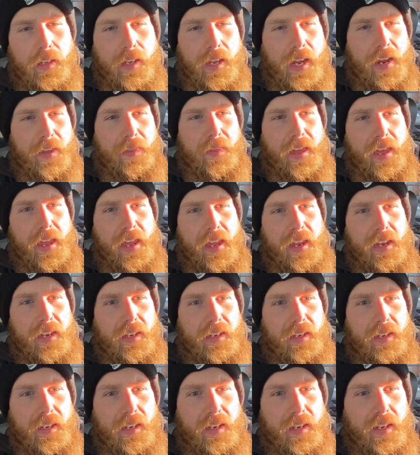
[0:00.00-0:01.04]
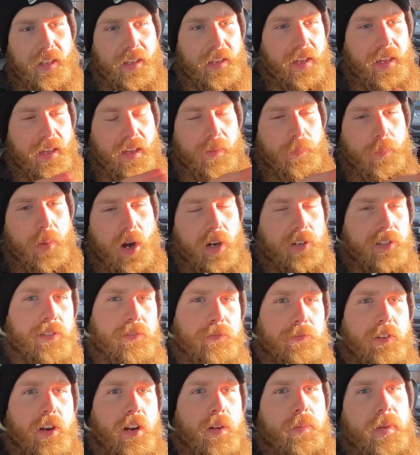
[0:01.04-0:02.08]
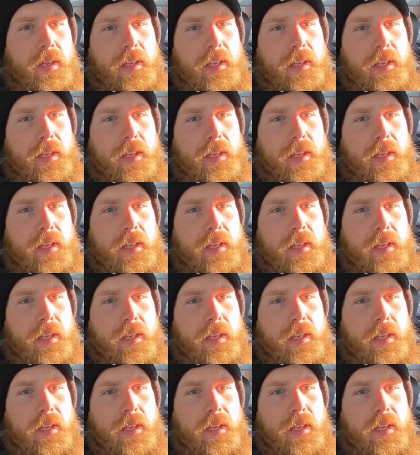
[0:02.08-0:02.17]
and then parked in front of